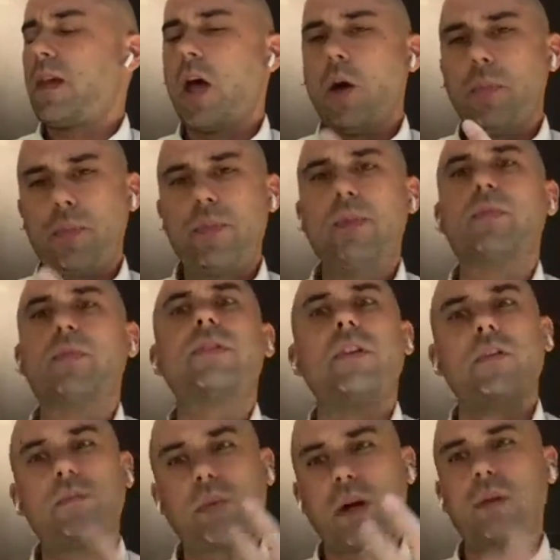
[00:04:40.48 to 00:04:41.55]
help people
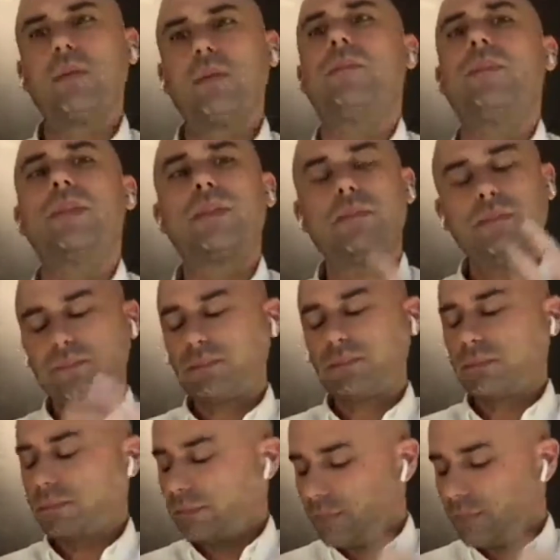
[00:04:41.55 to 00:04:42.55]
solve problems.